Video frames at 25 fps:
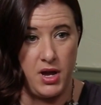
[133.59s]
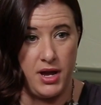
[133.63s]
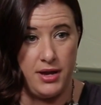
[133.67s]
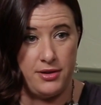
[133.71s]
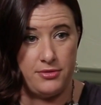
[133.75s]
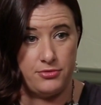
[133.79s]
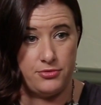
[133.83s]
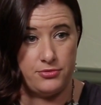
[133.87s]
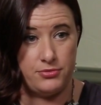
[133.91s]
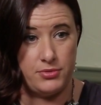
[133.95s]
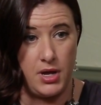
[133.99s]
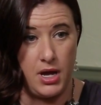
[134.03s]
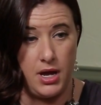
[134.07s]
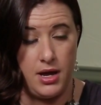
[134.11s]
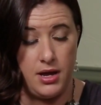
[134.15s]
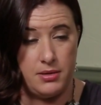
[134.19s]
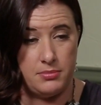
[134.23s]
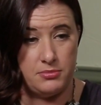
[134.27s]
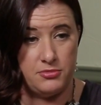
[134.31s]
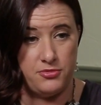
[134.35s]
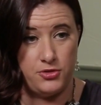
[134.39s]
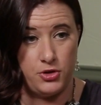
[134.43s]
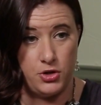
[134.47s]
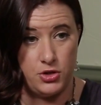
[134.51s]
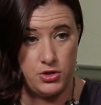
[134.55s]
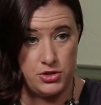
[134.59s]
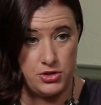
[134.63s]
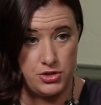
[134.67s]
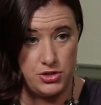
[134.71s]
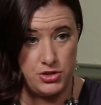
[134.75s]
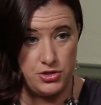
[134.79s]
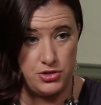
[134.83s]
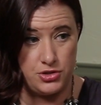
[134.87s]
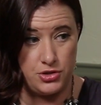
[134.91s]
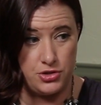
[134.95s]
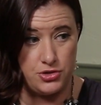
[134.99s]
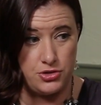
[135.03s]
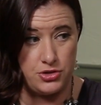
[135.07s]
My
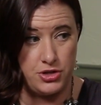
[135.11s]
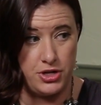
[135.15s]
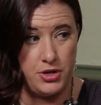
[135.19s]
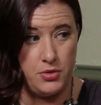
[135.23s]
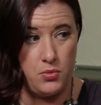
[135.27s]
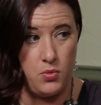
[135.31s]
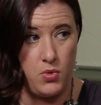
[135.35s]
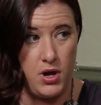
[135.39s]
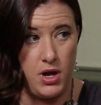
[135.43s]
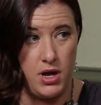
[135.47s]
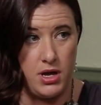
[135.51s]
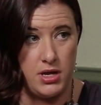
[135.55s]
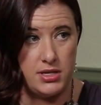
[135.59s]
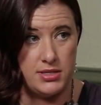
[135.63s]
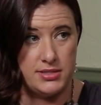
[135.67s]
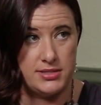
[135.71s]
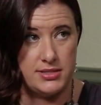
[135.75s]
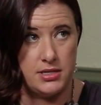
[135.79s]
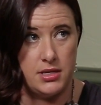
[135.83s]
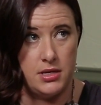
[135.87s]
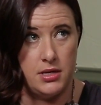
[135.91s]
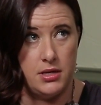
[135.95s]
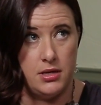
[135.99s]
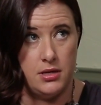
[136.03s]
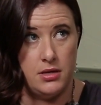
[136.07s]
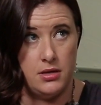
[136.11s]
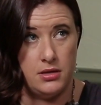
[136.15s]
first surgery was